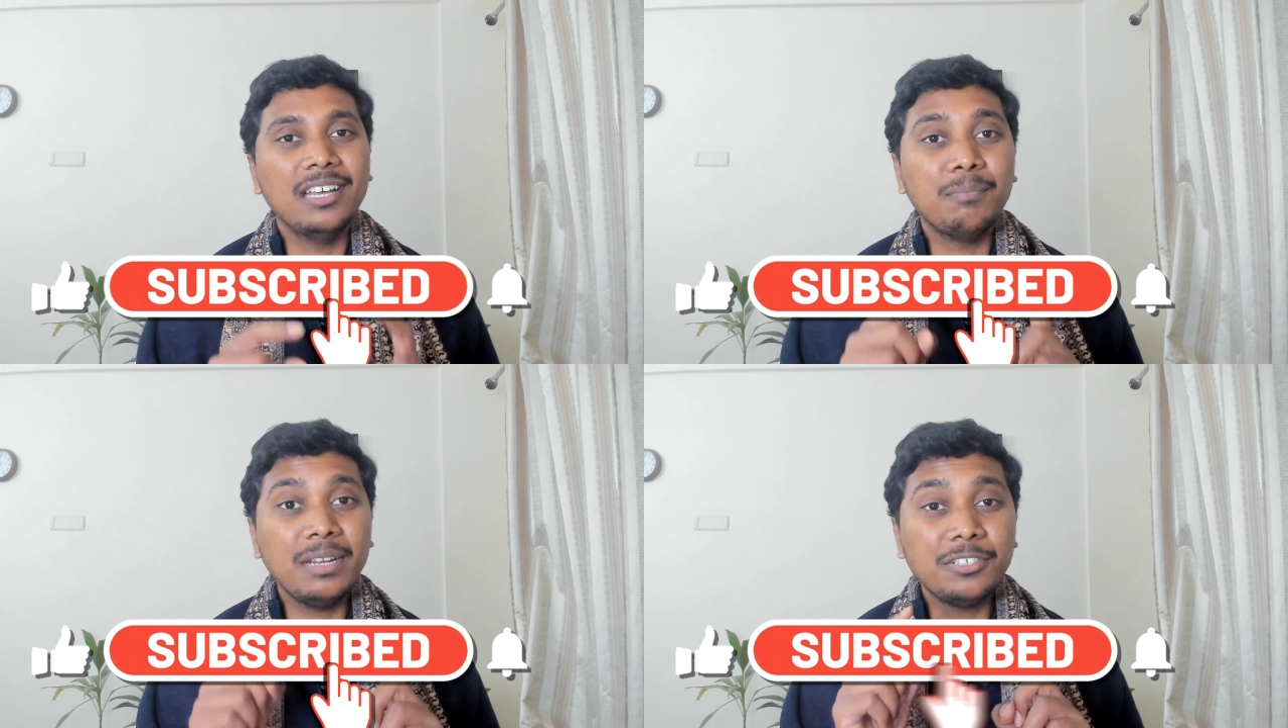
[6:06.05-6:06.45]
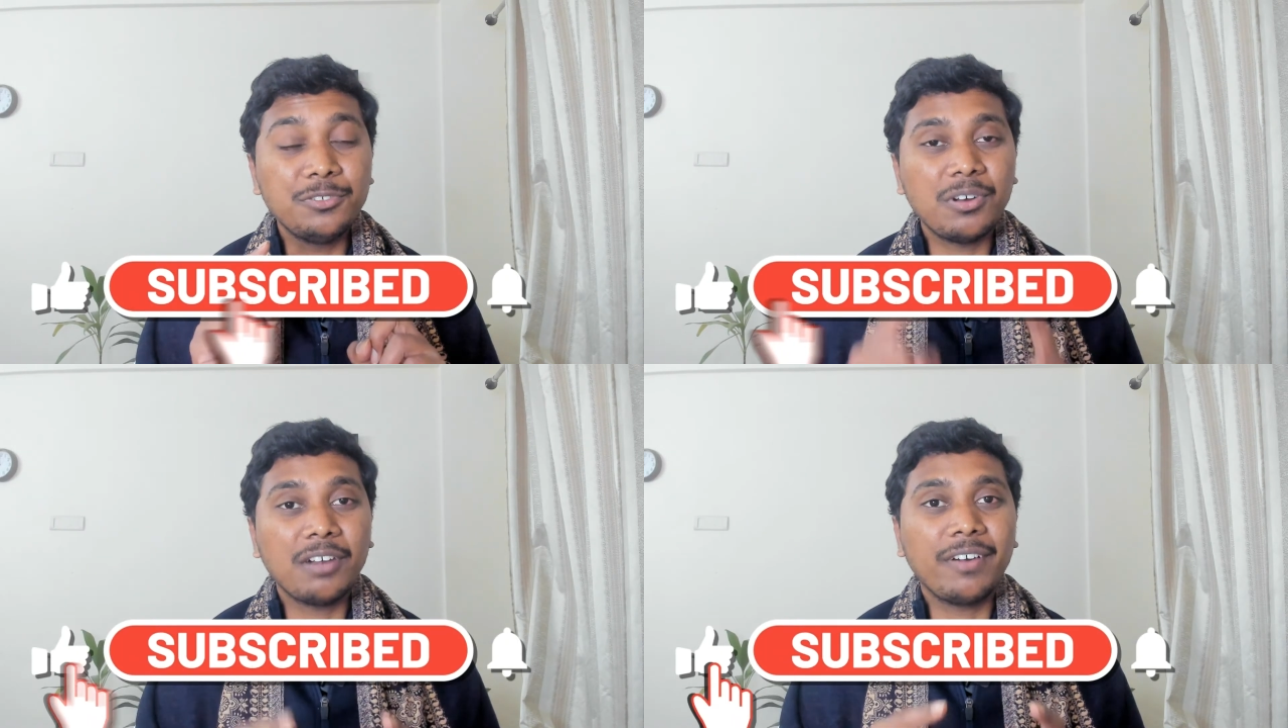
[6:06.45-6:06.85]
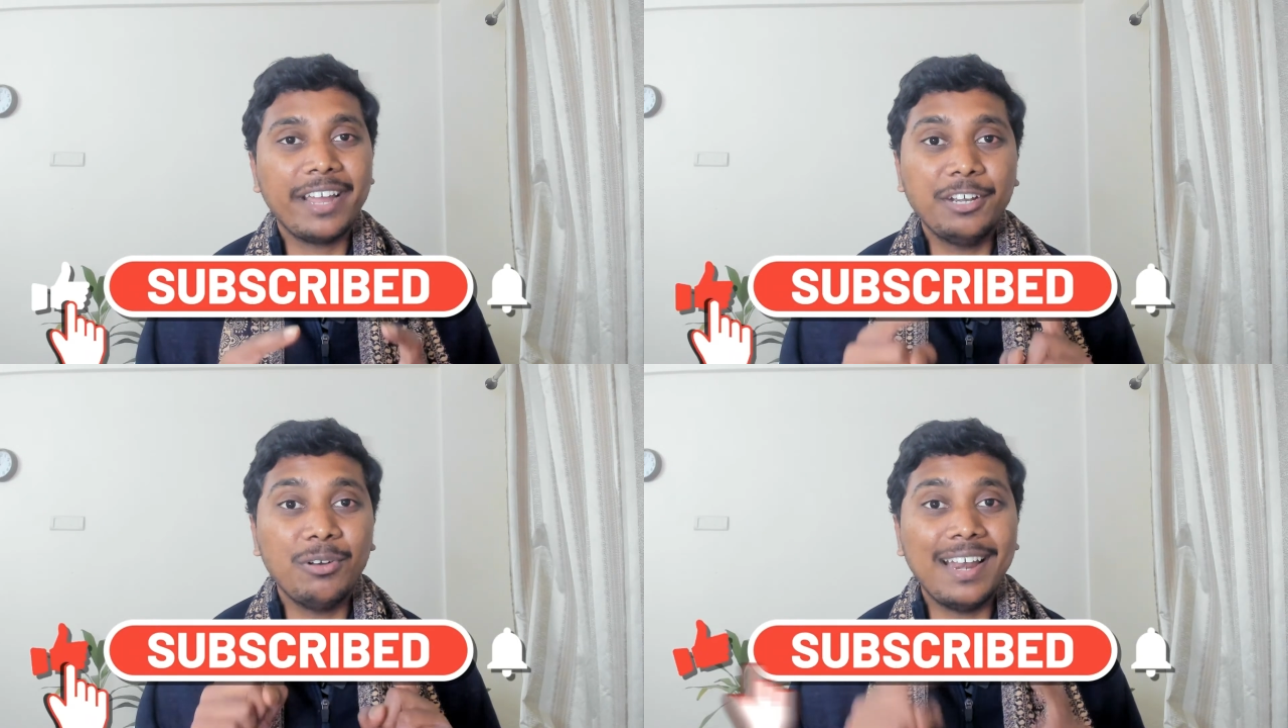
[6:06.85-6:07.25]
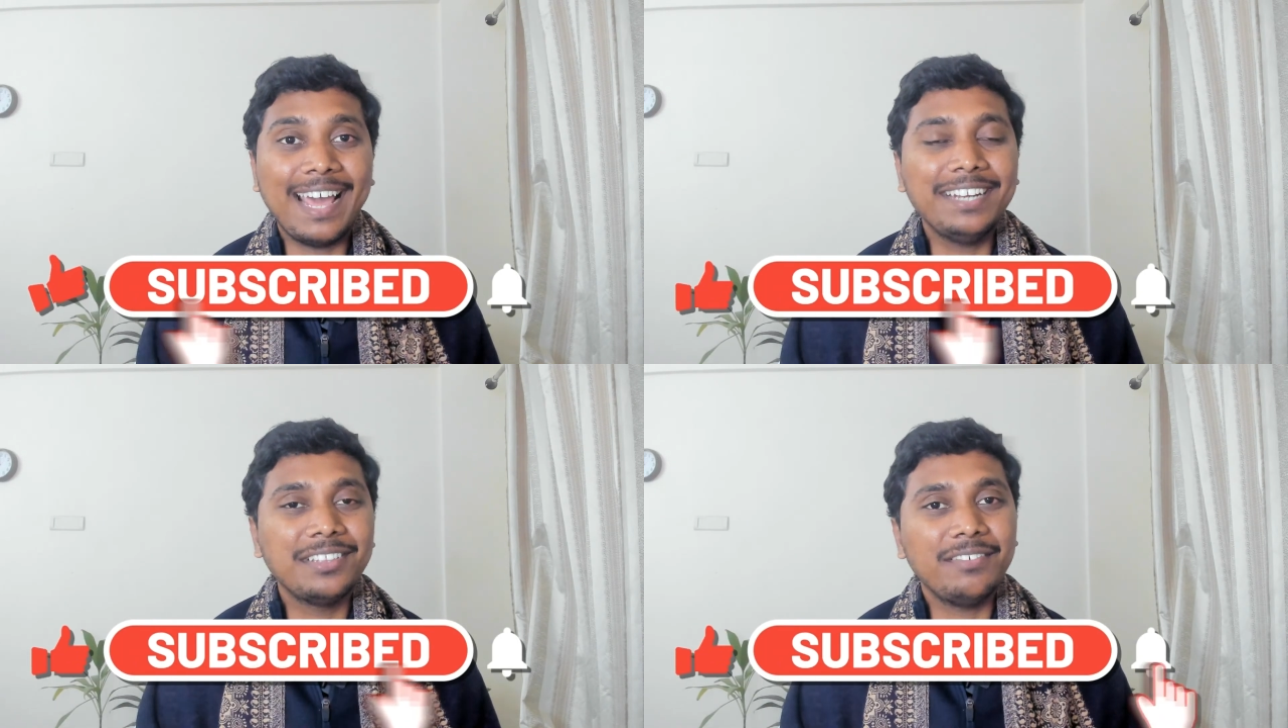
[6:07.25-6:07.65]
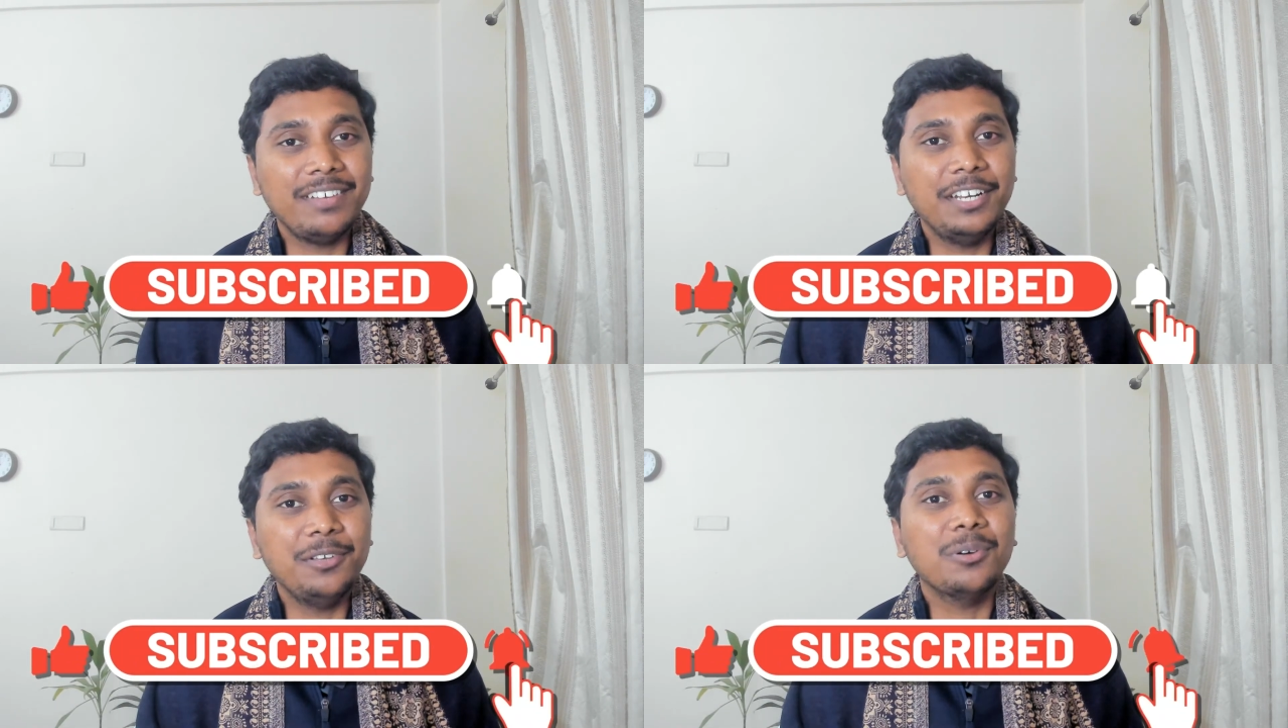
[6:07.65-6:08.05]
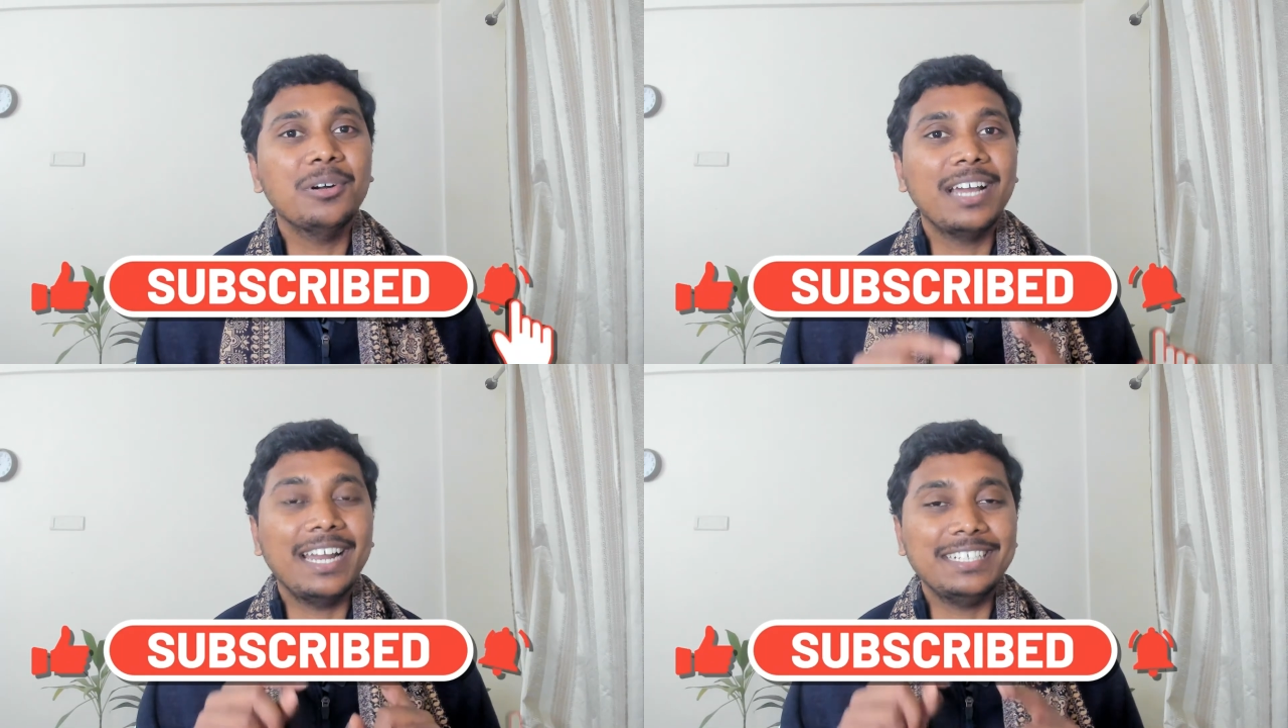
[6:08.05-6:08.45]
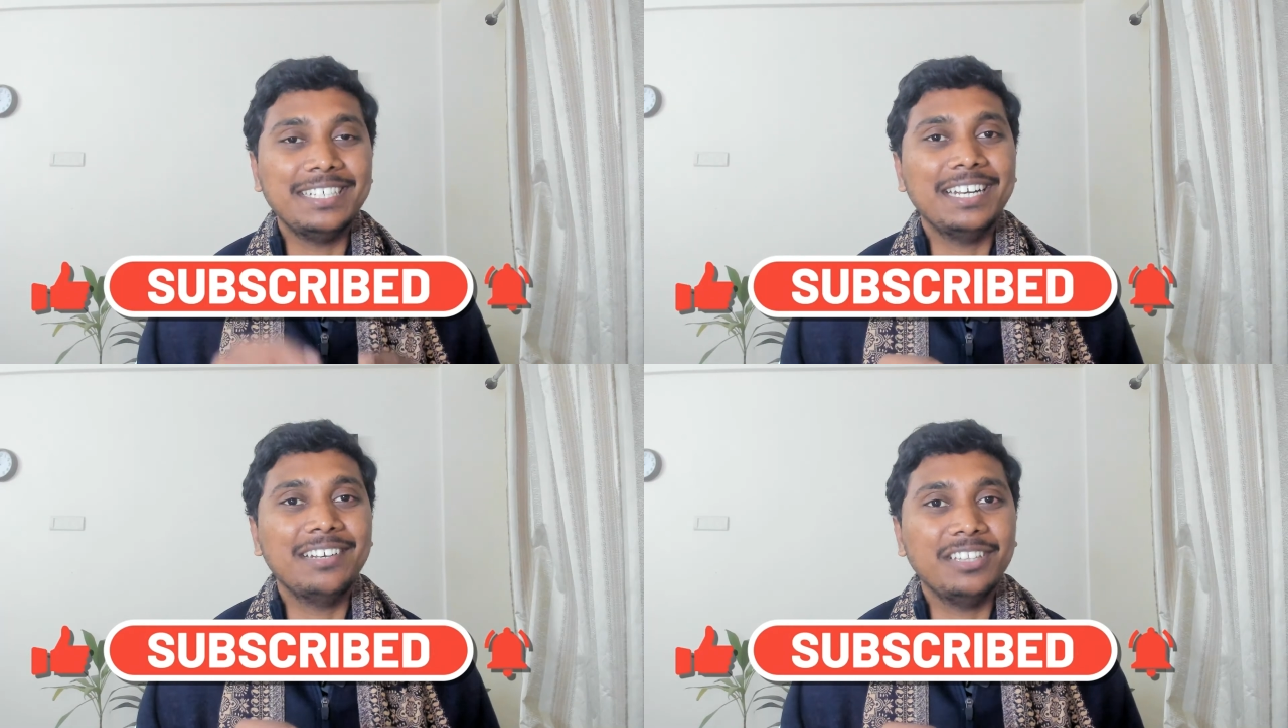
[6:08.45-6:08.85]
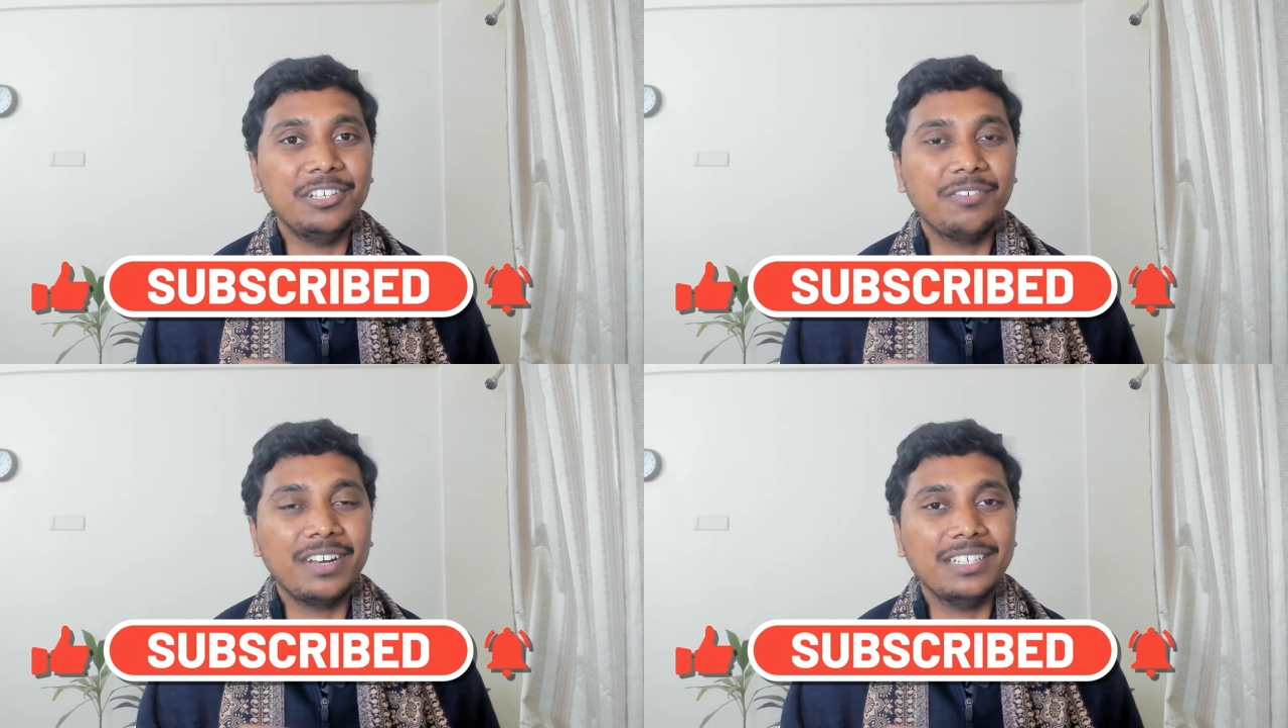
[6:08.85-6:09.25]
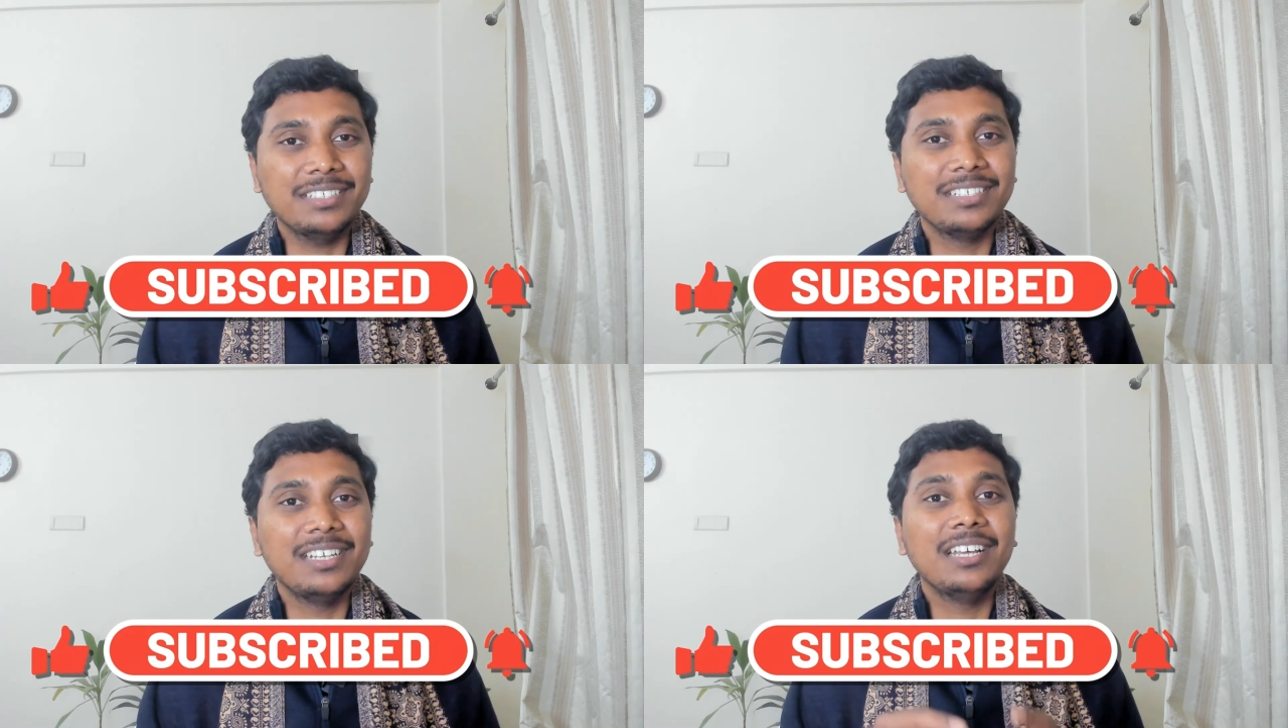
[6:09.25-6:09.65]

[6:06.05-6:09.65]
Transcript: Please do not forget to like the video and share it with your friends.